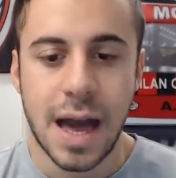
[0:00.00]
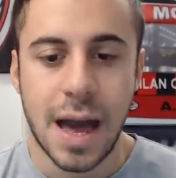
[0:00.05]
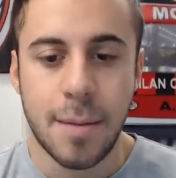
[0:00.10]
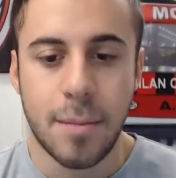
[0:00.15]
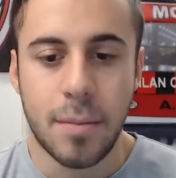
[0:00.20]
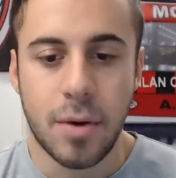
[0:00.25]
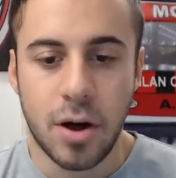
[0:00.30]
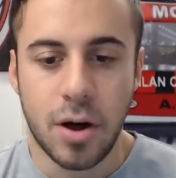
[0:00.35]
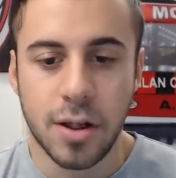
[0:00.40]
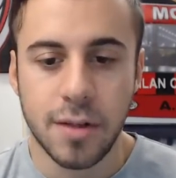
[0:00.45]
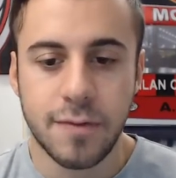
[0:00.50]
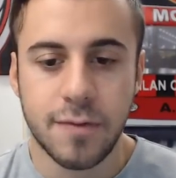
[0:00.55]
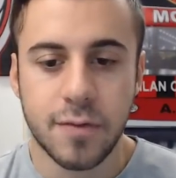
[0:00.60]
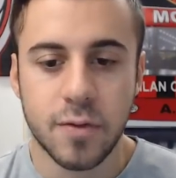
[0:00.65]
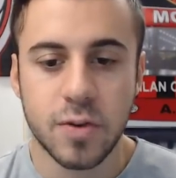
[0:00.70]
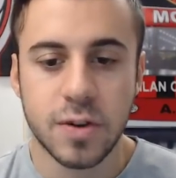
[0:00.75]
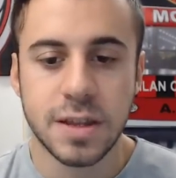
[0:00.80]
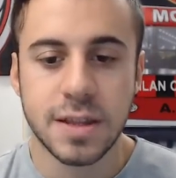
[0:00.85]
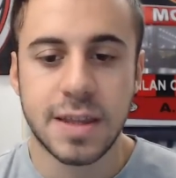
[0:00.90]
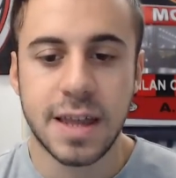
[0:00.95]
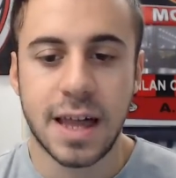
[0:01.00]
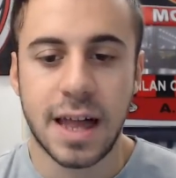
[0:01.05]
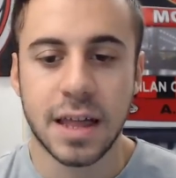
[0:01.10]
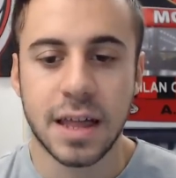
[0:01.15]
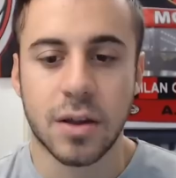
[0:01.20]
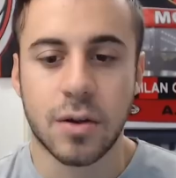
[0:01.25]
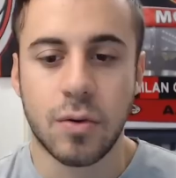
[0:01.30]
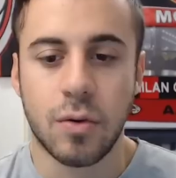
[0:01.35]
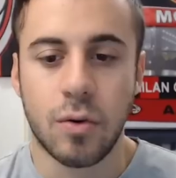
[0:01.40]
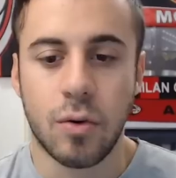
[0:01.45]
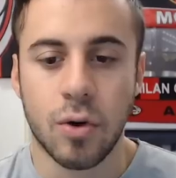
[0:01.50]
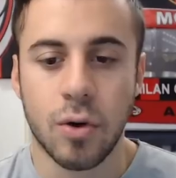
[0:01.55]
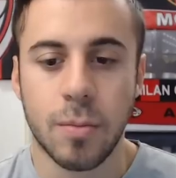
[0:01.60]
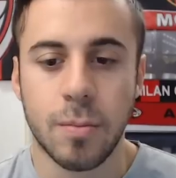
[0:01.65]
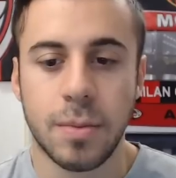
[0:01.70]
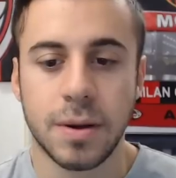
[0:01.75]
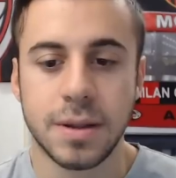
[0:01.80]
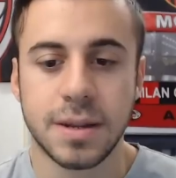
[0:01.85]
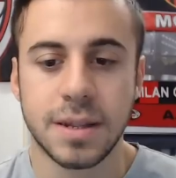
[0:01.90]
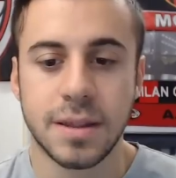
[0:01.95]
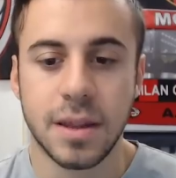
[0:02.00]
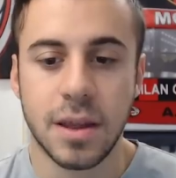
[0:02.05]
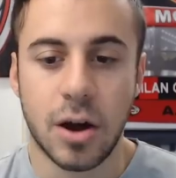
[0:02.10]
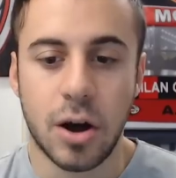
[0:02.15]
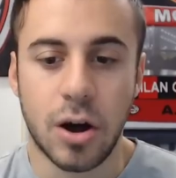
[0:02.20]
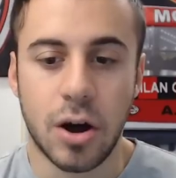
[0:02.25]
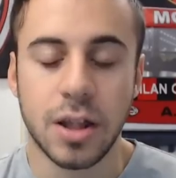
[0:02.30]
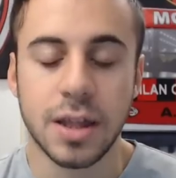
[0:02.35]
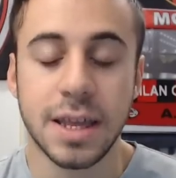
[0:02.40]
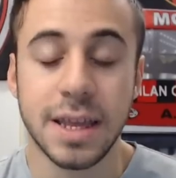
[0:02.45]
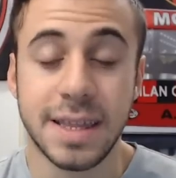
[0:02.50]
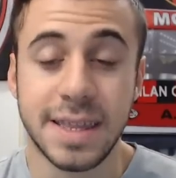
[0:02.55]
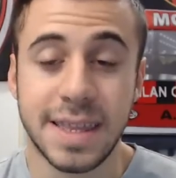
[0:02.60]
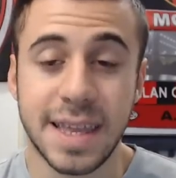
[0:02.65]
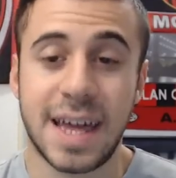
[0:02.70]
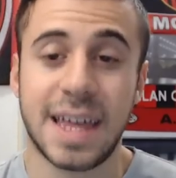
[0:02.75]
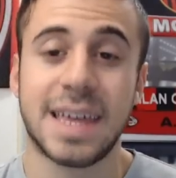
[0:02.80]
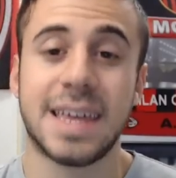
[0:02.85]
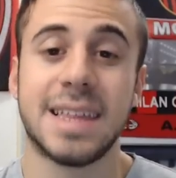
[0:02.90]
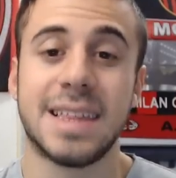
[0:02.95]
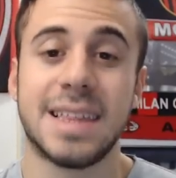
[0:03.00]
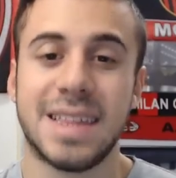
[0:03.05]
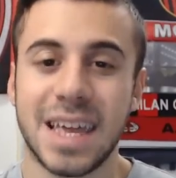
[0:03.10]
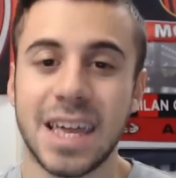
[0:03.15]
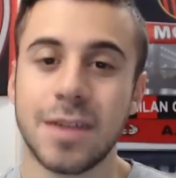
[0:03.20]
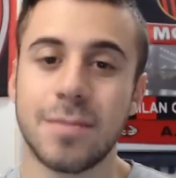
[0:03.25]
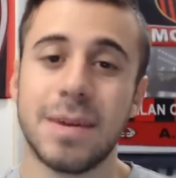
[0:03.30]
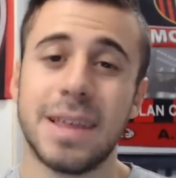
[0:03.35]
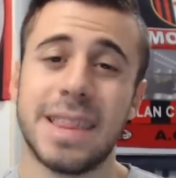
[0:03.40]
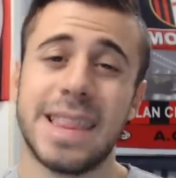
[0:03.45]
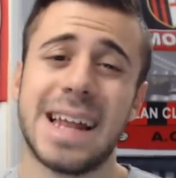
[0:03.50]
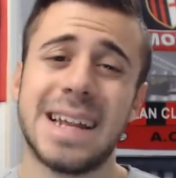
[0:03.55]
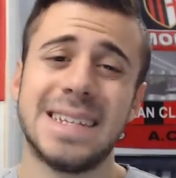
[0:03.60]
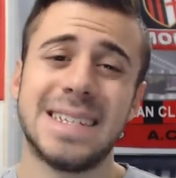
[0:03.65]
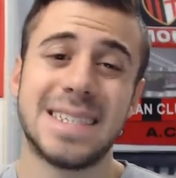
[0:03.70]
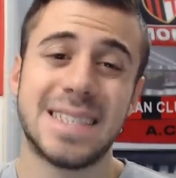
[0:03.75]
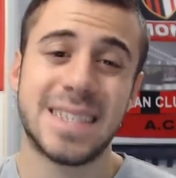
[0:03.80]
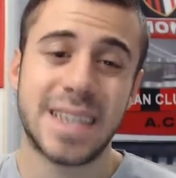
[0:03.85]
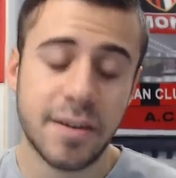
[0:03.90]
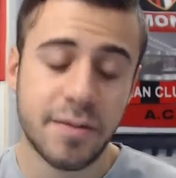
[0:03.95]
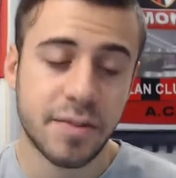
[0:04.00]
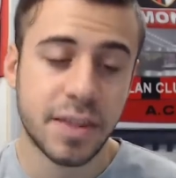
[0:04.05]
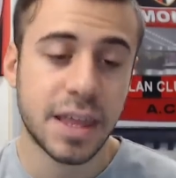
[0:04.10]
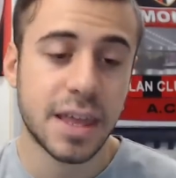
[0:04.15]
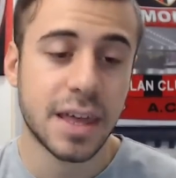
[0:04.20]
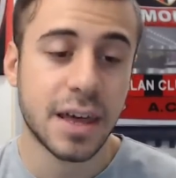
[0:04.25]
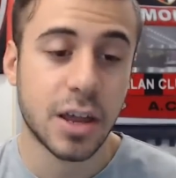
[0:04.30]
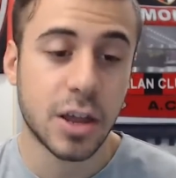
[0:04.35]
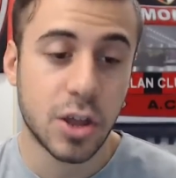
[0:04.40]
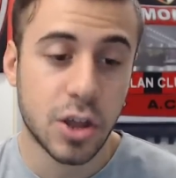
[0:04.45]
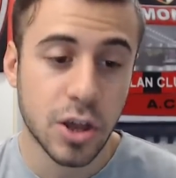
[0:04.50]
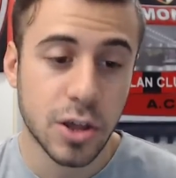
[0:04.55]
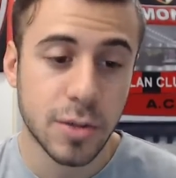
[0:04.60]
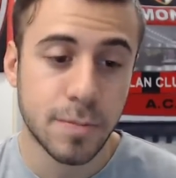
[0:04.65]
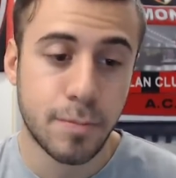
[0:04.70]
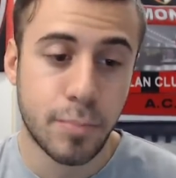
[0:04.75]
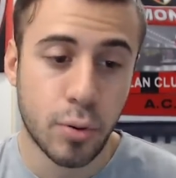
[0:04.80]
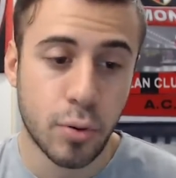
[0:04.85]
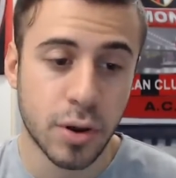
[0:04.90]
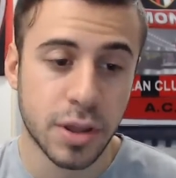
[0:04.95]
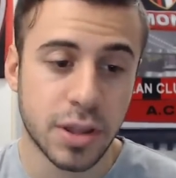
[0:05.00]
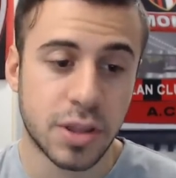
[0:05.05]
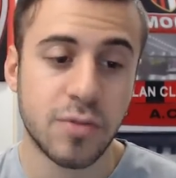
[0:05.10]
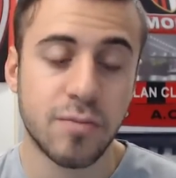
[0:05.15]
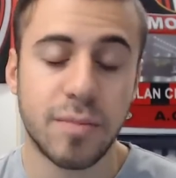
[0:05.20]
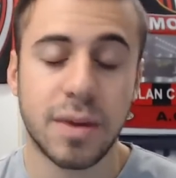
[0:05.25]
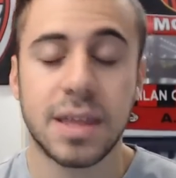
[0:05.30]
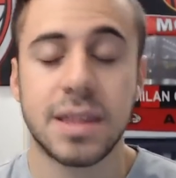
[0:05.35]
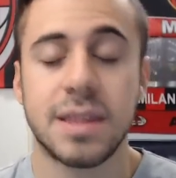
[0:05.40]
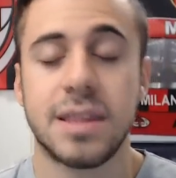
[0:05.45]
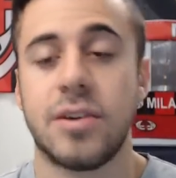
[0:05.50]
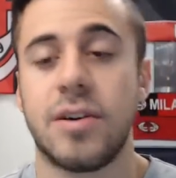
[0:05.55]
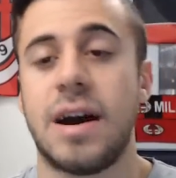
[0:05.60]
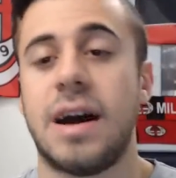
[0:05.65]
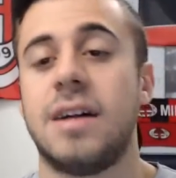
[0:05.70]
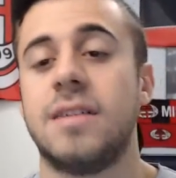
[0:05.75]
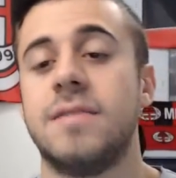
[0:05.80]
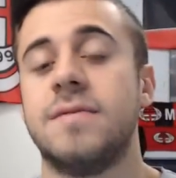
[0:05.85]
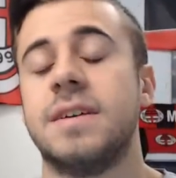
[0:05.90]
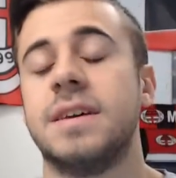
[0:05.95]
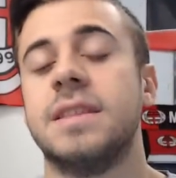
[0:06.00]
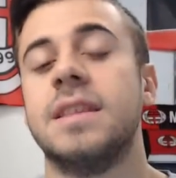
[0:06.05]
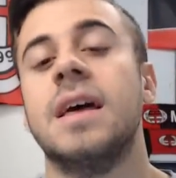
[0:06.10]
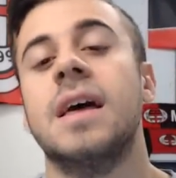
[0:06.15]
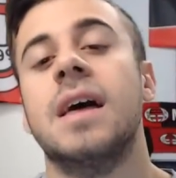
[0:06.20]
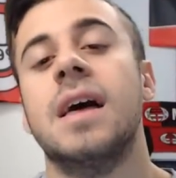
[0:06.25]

I'm all for an Italian core, but an all-Italian team. And that is definitely a good point you made there, Alvin.